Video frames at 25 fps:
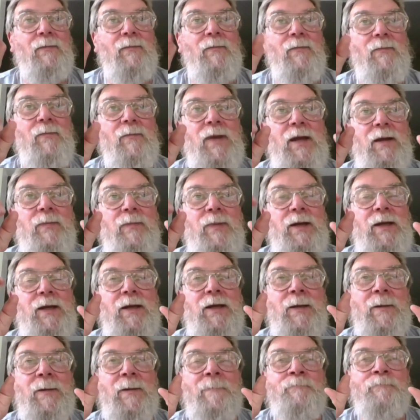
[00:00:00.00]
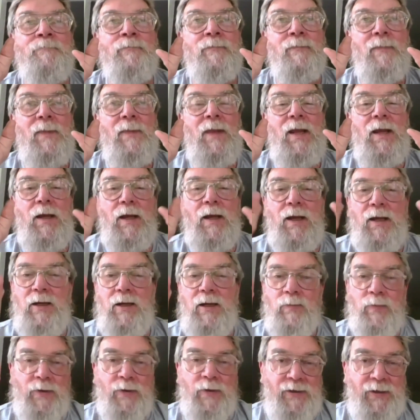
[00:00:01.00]
Maybe
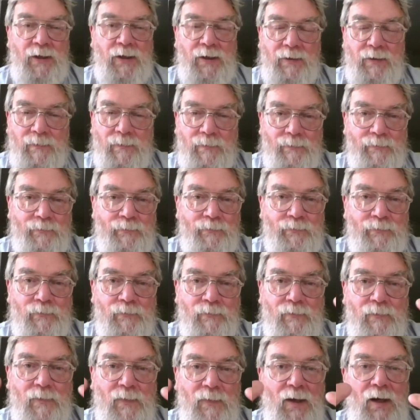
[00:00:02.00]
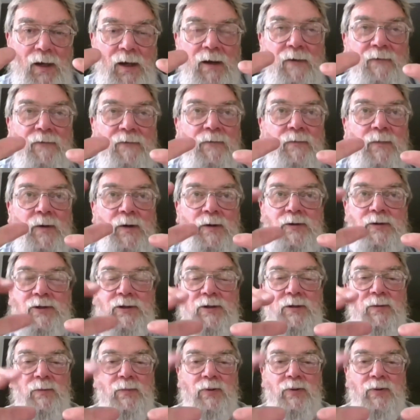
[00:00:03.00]
80% of most
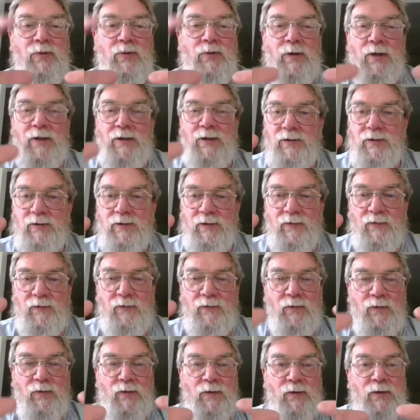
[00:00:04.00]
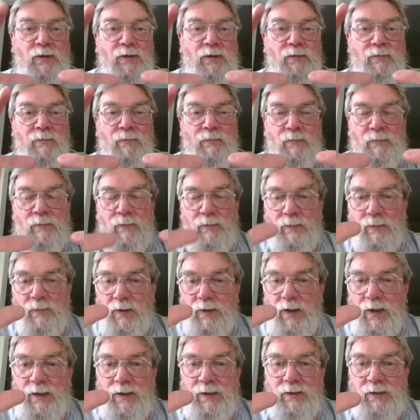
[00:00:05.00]
compressors for
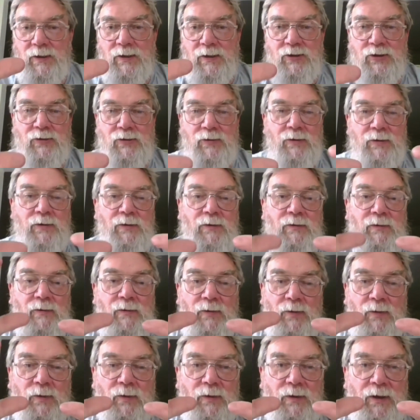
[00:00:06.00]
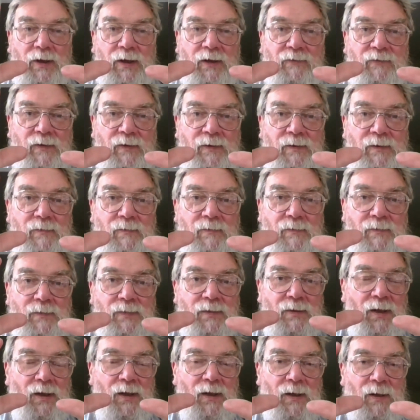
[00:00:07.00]
light industrial or even
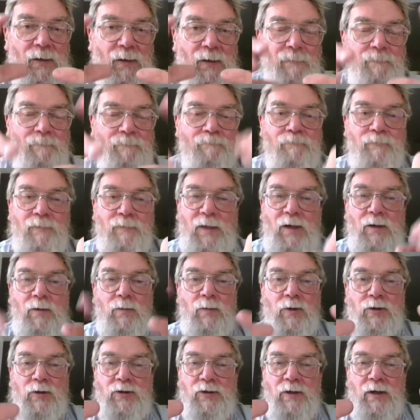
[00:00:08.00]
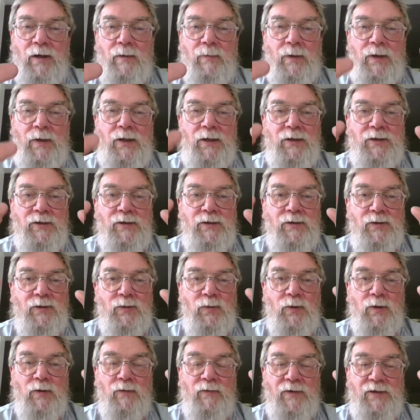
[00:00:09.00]
commercial applications
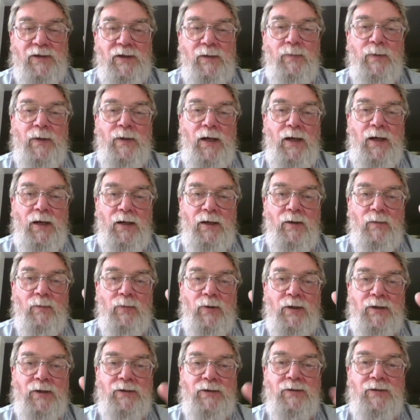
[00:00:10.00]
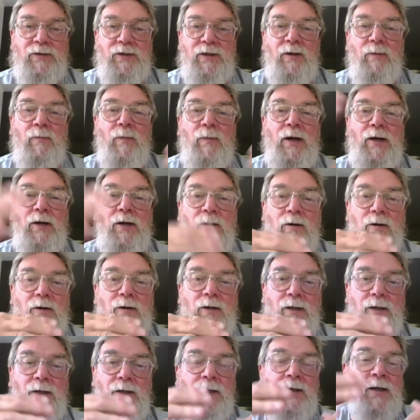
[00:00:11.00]
were reciprocating compressors, and a
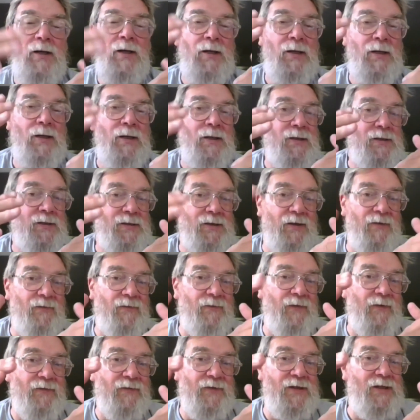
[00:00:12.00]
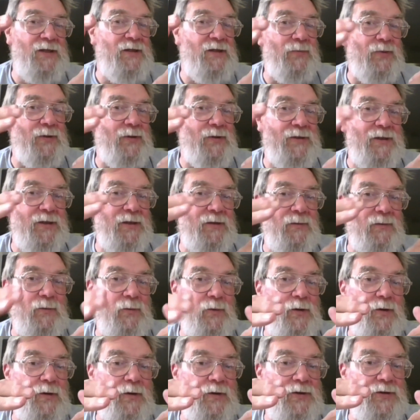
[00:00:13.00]
minority, say 15%,
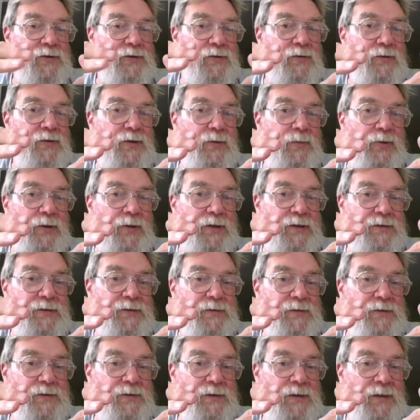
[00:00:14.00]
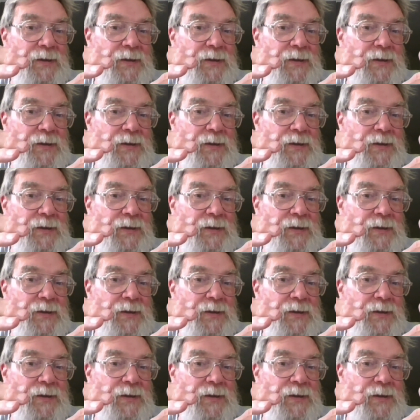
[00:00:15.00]
were screw compressors.